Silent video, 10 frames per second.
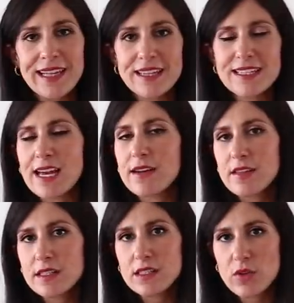linked
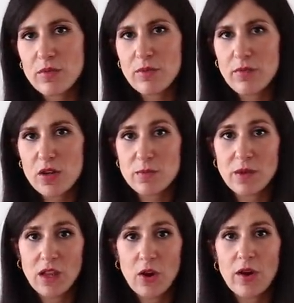down in the description box
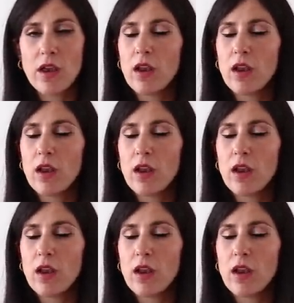below,